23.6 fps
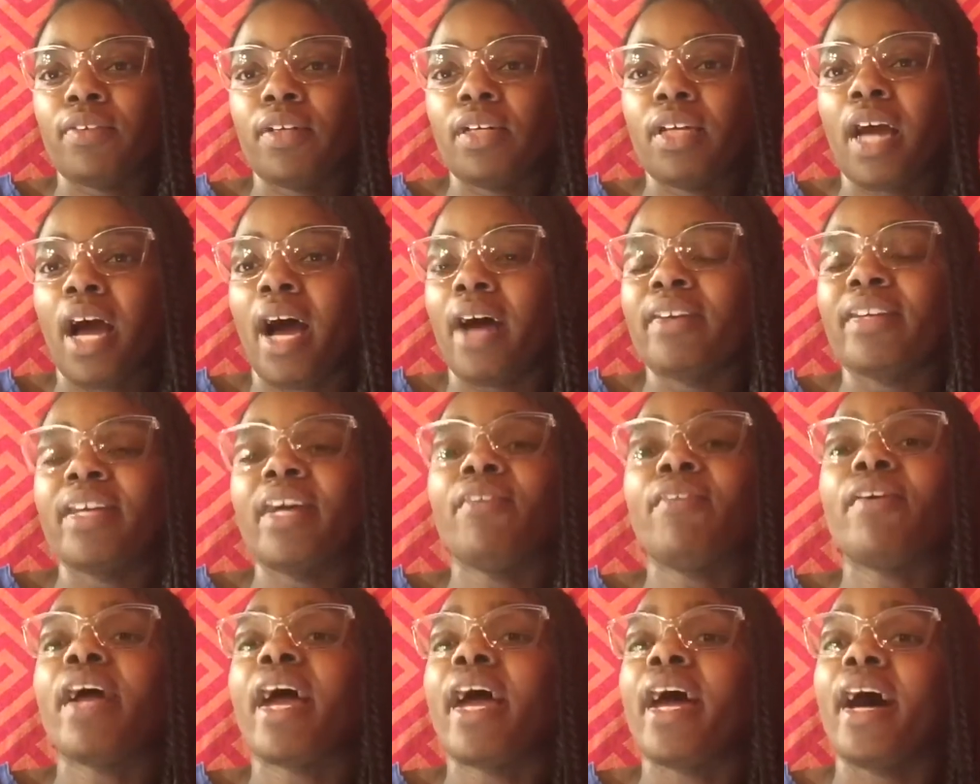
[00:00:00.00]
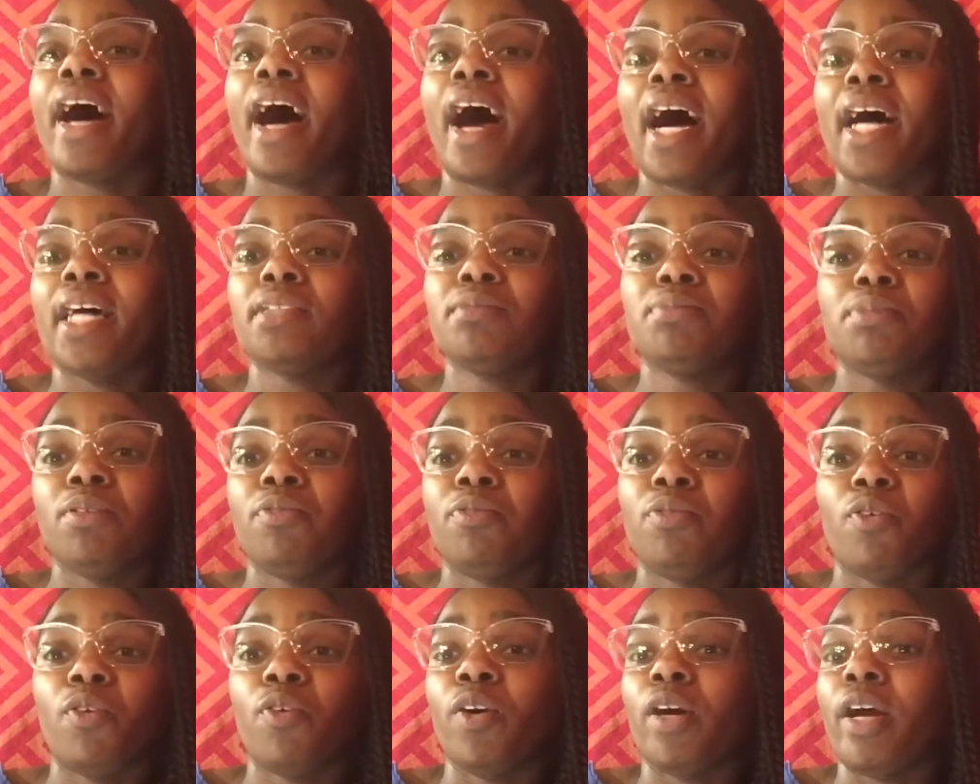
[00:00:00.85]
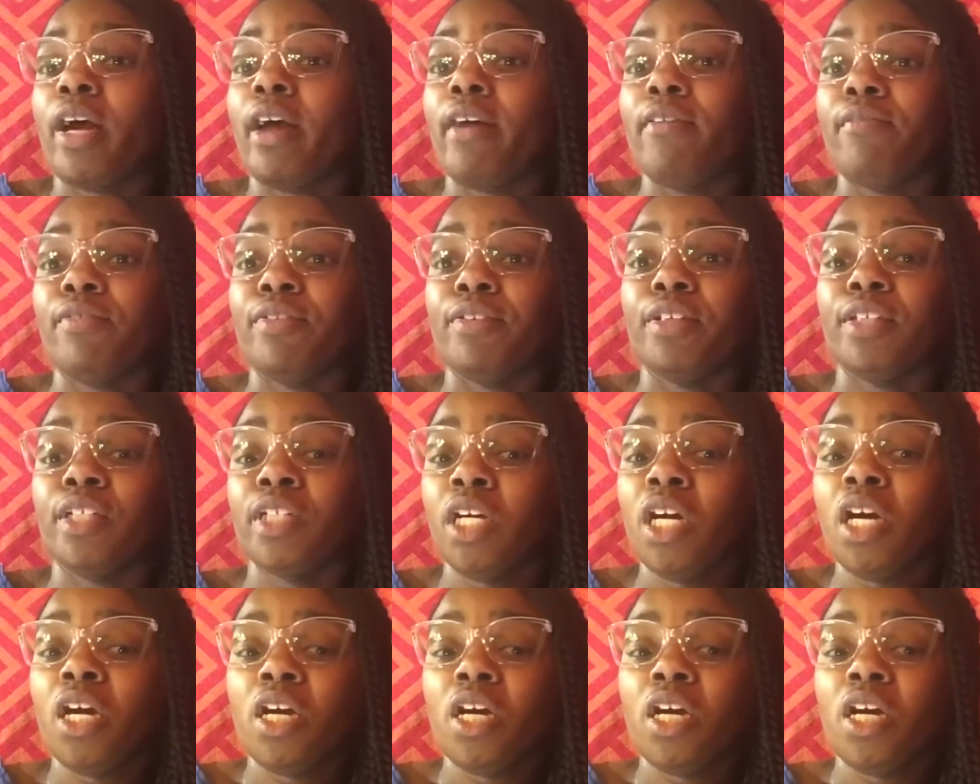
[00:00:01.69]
I never had hives before, ever.